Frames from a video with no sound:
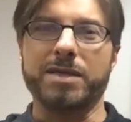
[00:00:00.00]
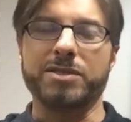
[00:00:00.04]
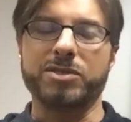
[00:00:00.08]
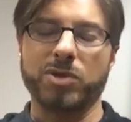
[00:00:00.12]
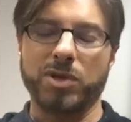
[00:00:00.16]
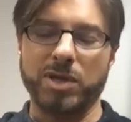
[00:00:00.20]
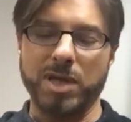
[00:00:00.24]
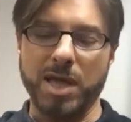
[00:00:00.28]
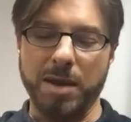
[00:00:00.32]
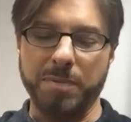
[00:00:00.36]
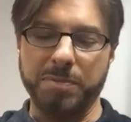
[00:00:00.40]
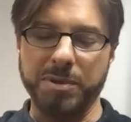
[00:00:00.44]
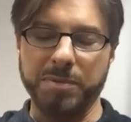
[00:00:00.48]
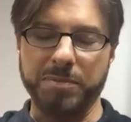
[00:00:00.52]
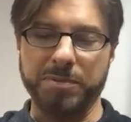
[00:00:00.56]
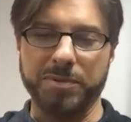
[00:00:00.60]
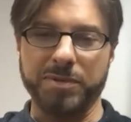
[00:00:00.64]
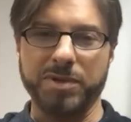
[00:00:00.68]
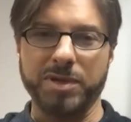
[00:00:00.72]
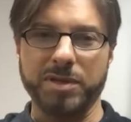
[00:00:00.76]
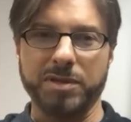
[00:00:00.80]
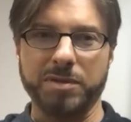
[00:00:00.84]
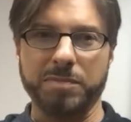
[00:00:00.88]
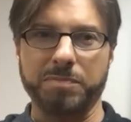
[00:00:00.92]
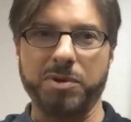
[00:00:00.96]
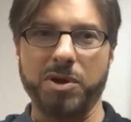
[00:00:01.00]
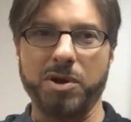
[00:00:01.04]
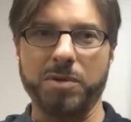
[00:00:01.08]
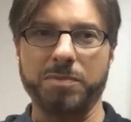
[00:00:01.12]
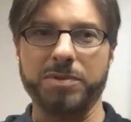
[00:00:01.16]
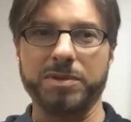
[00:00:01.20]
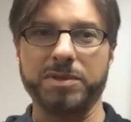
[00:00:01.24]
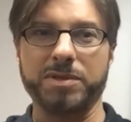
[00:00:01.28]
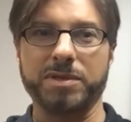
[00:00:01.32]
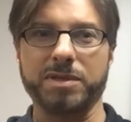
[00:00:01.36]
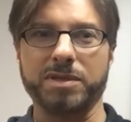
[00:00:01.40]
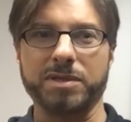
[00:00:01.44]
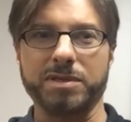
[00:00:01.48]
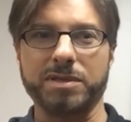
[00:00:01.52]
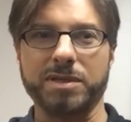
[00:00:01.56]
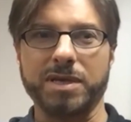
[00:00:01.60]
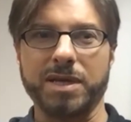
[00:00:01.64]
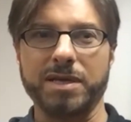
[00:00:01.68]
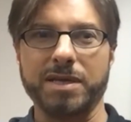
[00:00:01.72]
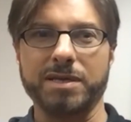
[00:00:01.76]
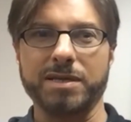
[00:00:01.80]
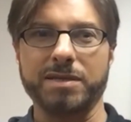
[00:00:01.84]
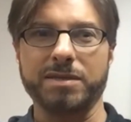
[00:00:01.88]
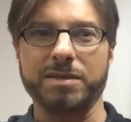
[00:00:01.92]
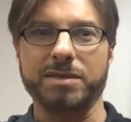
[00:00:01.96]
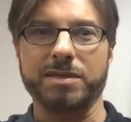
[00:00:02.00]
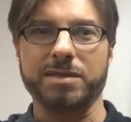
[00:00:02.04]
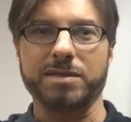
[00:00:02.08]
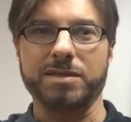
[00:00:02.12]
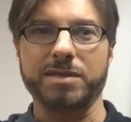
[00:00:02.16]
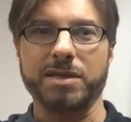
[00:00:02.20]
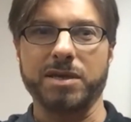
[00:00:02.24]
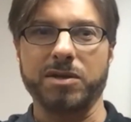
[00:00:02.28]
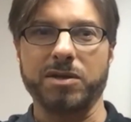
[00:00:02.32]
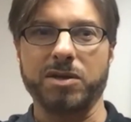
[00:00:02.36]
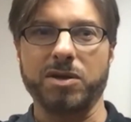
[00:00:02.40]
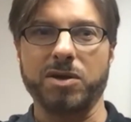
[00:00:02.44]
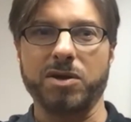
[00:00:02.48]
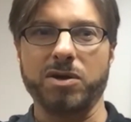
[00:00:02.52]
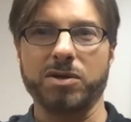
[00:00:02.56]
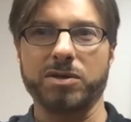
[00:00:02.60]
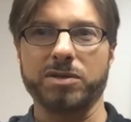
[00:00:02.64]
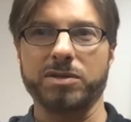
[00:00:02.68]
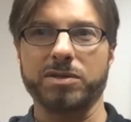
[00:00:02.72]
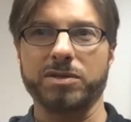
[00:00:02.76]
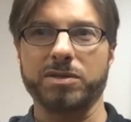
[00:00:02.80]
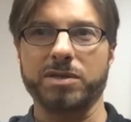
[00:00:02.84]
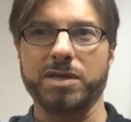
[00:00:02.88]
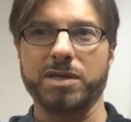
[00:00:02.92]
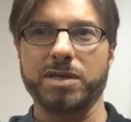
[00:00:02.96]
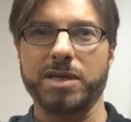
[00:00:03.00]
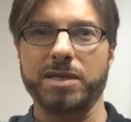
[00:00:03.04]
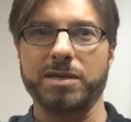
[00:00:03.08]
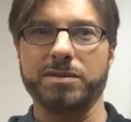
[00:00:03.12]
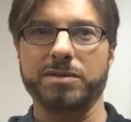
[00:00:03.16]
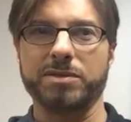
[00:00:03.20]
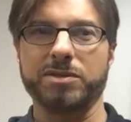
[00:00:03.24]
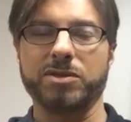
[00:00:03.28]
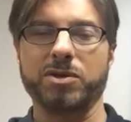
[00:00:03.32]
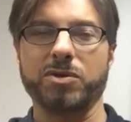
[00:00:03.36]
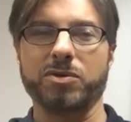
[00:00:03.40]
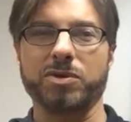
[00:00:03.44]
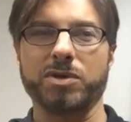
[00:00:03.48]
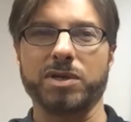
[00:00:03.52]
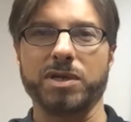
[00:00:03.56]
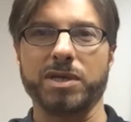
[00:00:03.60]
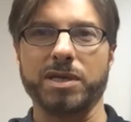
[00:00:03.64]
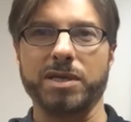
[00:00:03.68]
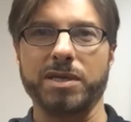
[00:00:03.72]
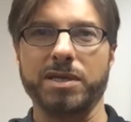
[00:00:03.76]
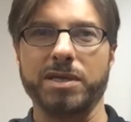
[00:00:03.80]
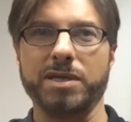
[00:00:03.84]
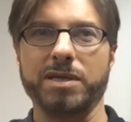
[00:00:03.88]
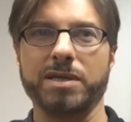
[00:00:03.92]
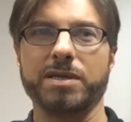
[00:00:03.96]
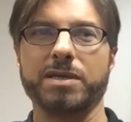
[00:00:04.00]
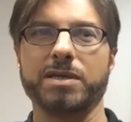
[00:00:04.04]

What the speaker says: So a lot of people think the purpose of the site is to sell art, and certainly